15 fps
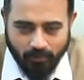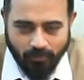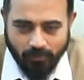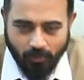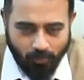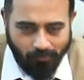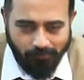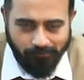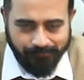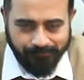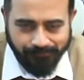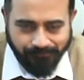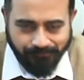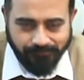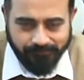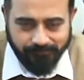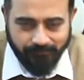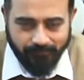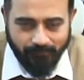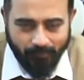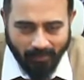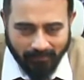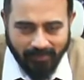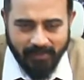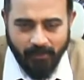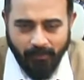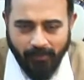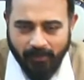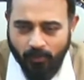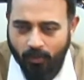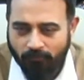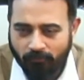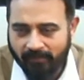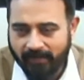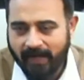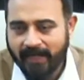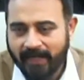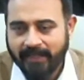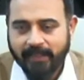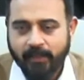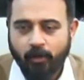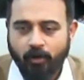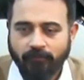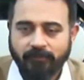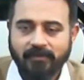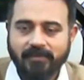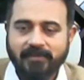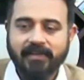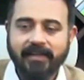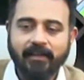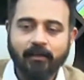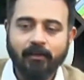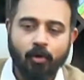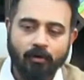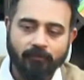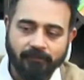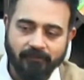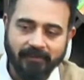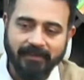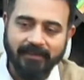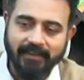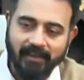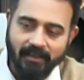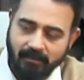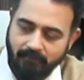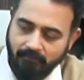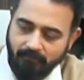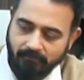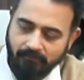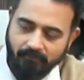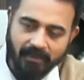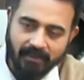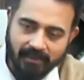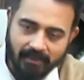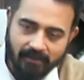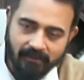No. Then you can do a variety of string of retail money,